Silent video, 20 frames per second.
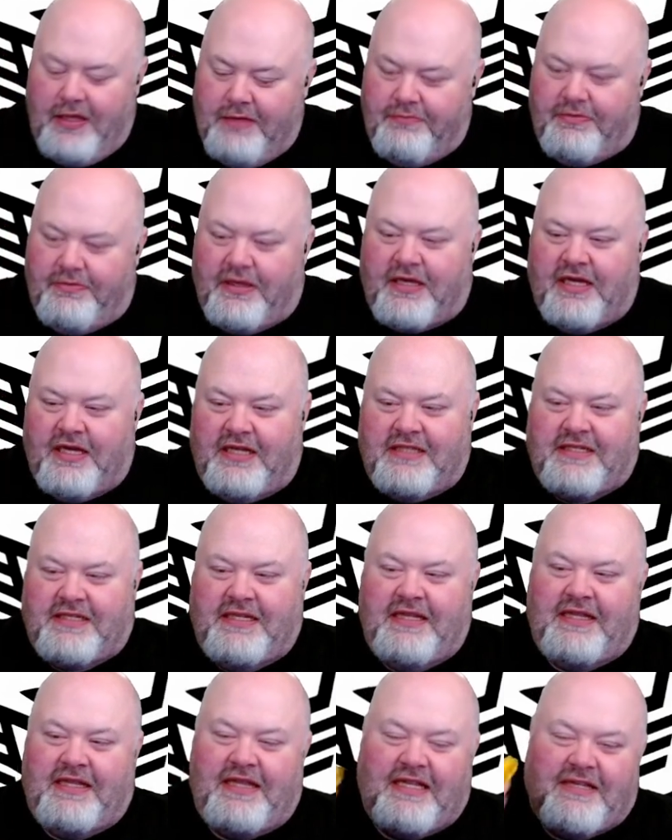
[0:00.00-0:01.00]
because
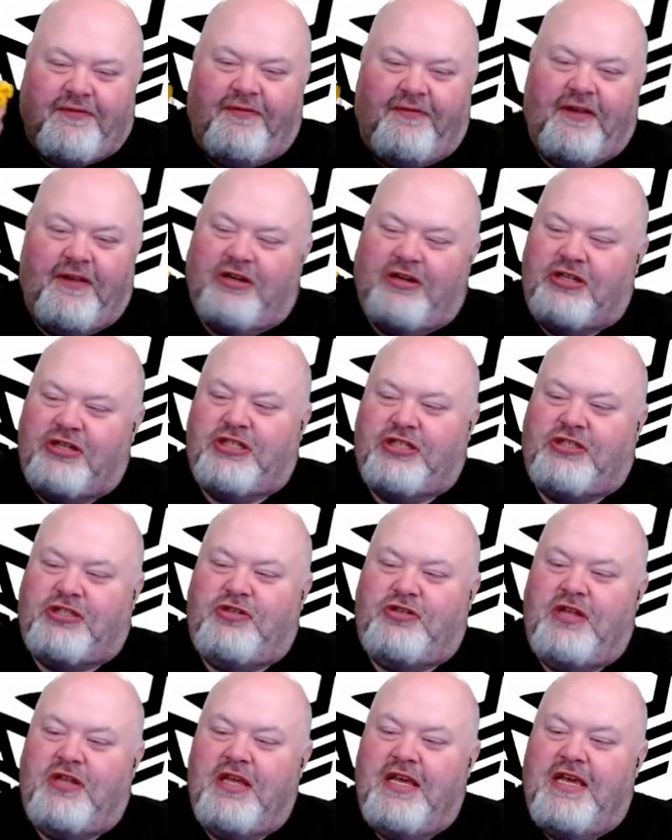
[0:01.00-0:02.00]
uh, this figure just
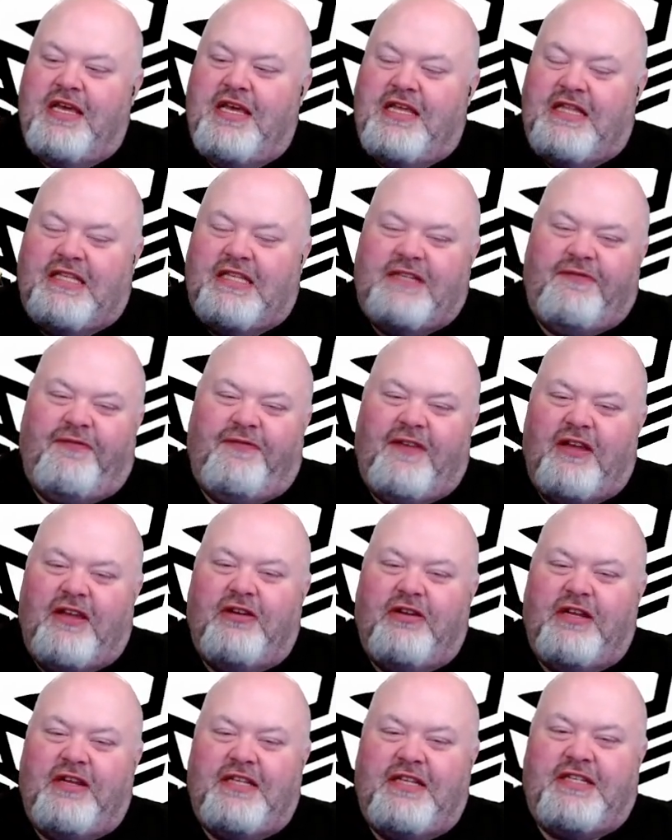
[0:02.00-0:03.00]
this figure
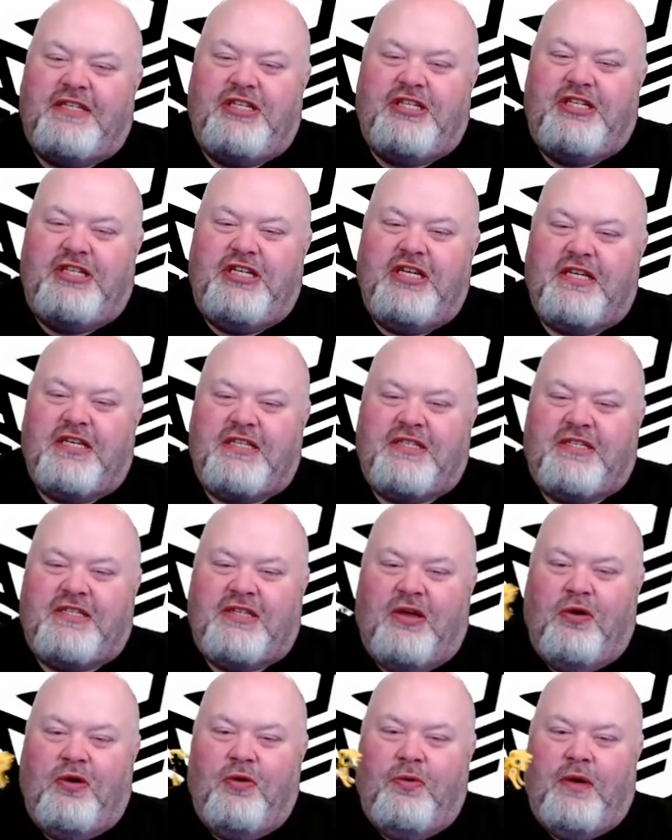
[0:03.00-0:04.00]
is just
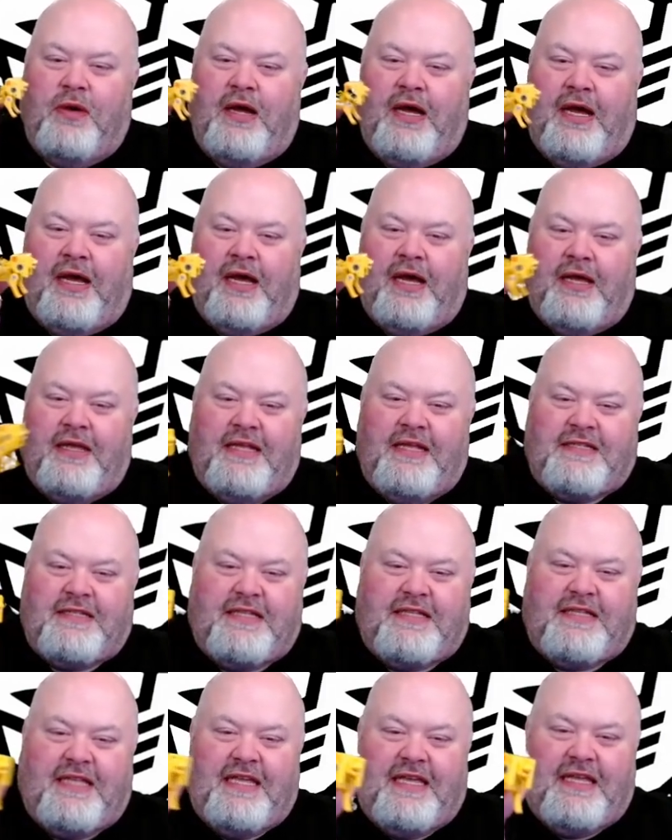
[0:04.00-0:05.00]
so uh it's
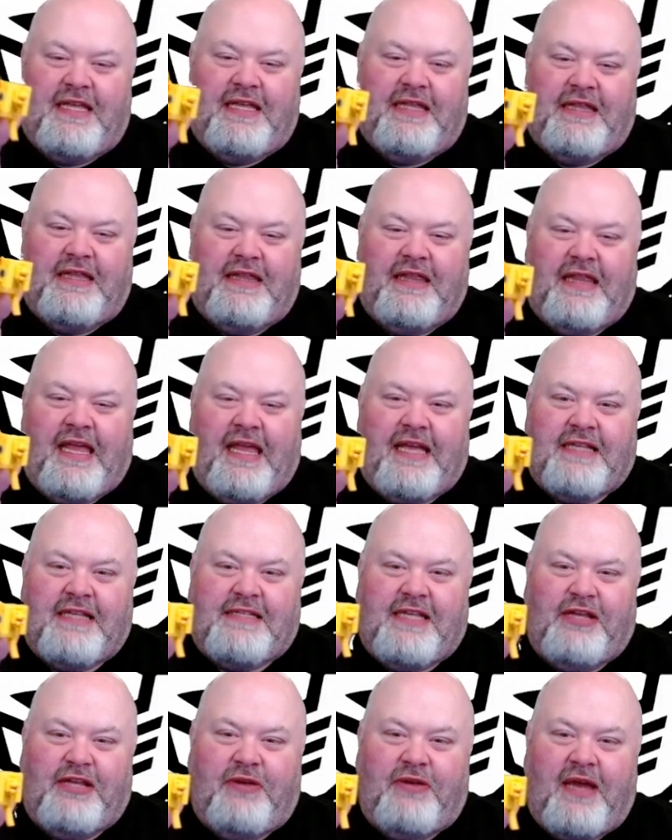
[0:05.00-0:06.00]
the legacy
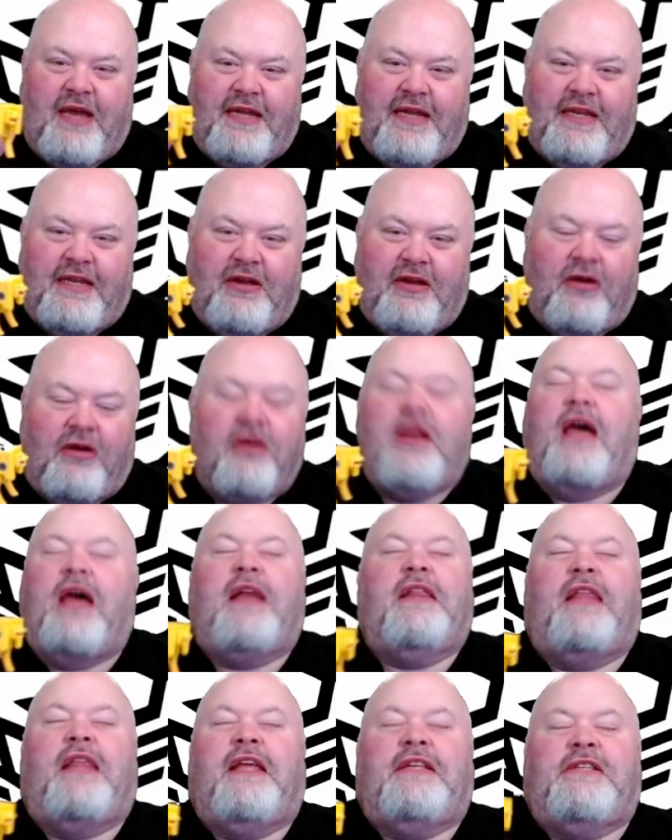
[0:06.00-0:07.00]
united or
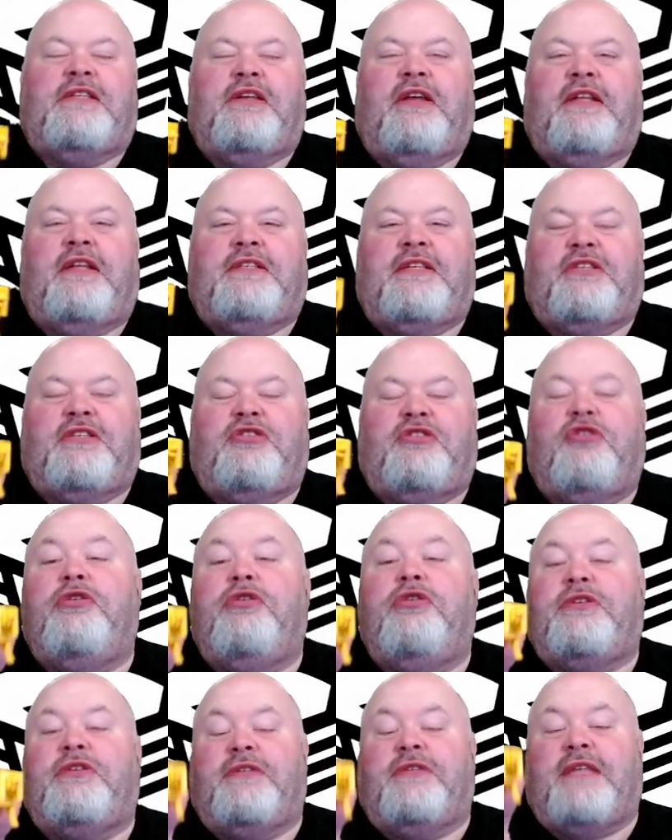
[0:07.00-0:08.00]
not legacy it's the studio
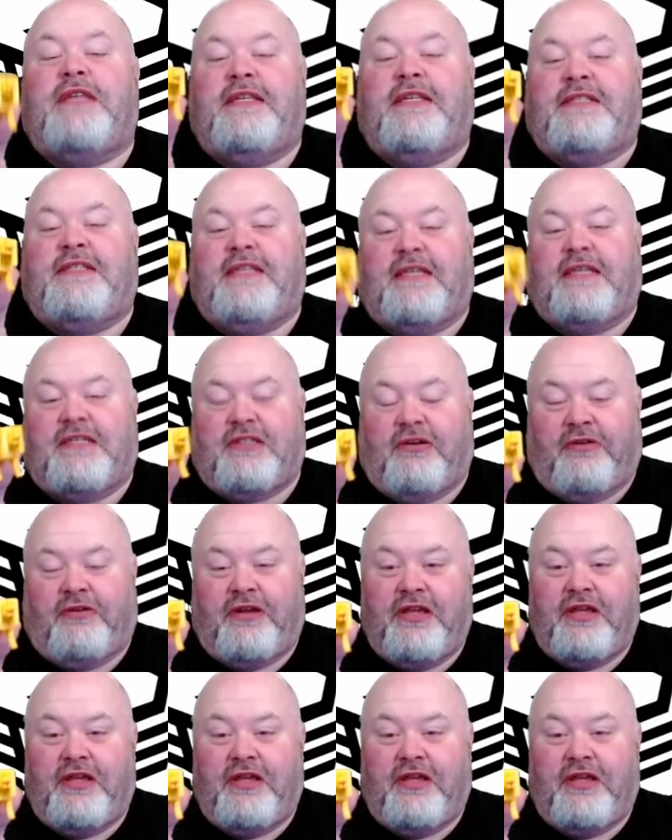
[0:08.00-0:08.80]
series a6 sorry